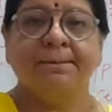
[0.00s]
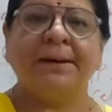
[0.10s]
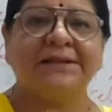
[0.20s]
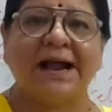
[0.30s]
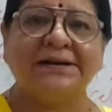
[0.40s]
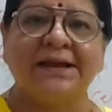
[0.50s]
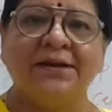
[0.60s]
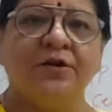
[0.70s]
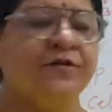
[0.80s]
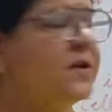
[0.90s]
But that
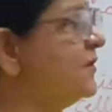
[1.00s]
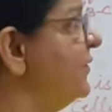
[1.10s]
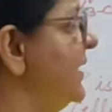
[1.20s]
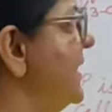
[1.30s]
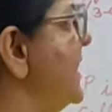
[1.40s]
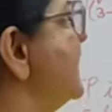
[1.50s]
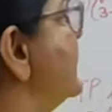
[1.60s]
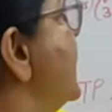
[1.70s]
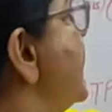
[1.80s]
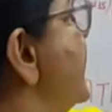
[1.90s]
energy is very
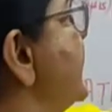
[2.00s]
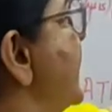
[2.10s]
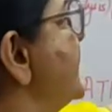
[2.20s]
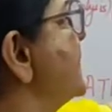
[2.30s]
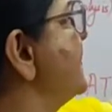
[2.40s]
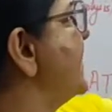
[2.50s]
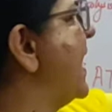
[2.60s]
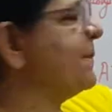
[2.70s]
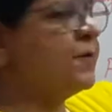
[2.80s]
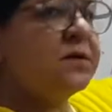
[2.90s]
less. In case of
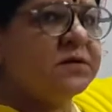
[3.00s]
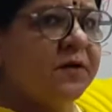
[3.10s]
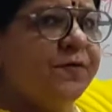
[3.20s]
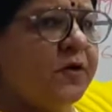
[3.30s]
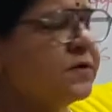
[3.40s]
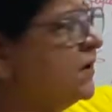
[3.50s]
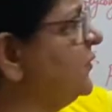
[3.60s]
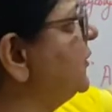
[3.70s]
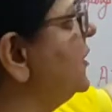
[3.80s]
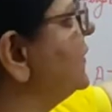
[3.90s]
absence of
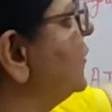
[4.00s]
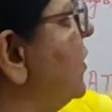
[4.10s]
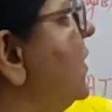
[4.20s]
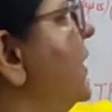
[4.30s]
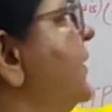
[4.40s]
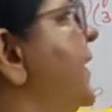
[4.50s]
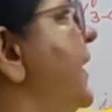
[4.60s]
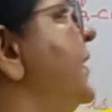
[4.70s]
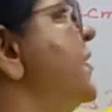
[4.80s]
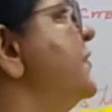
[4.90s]
oxygen also, the
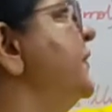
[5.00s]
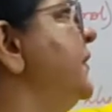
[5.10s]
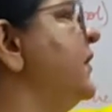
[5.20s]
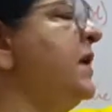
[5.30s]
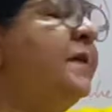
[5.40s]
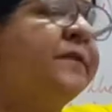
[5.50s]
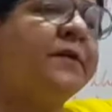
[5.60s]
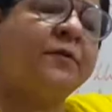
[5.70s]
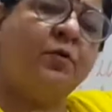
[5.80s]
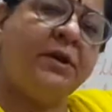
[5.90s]
energy released
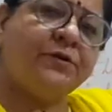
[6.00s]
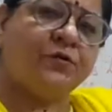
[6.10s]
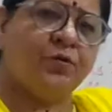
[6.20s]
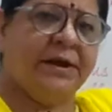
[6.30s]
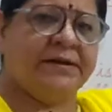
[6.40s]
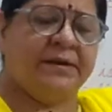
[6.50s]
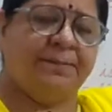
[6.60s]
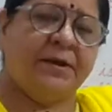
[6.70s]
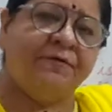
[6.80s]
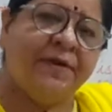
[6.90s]
is only 2
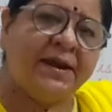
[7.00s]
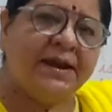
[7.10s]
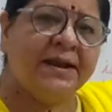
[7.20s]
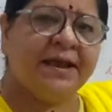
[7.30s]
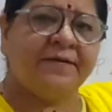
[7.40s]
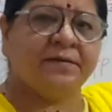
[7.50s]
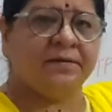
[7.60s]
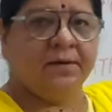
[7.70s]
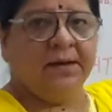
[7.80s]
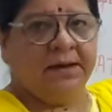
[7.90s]
ATP, very
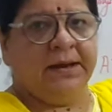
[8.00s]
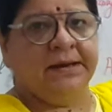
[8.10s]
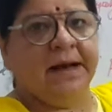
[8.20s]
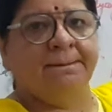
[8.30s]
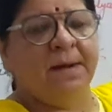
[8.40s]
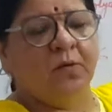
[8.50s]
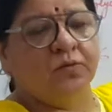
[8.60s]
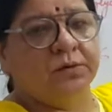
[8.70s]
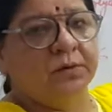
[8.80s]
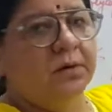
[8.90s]
less in amount.